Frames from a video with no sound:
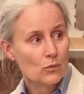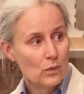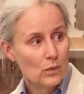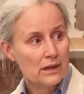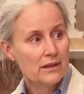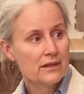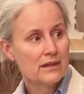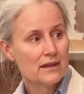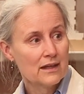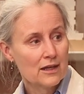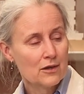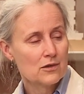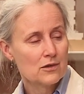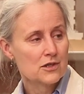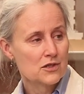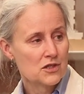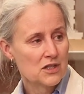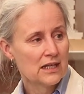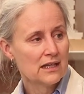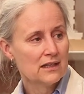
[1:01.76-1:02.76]
with the outer
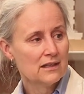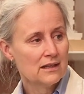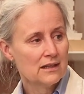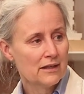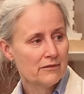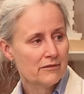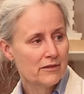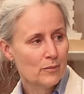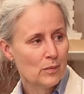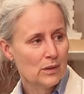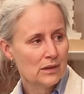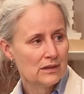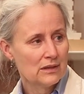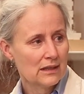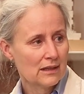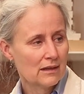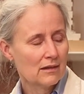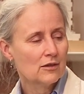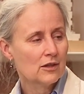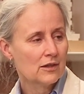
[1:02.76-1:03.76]
shell of the
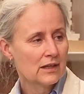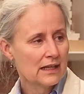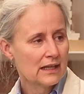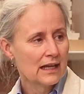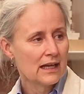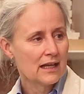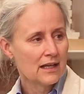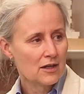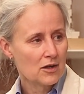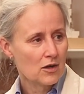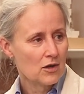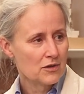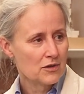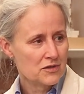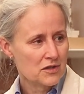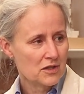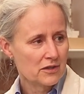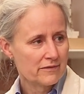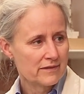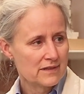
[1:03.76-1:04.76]
building, looking at all
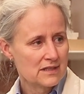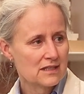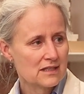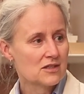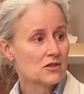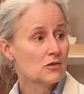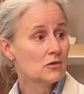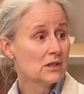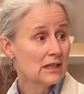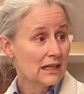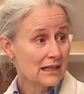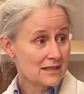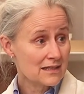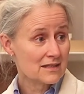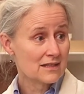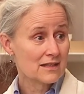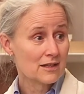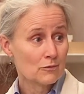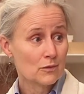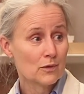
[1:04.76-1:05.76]
surfaces. So yes,
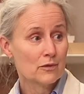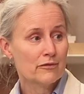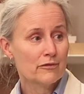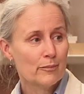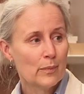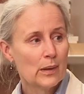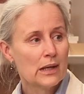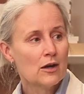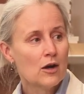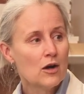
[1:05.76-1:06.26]
the roof, but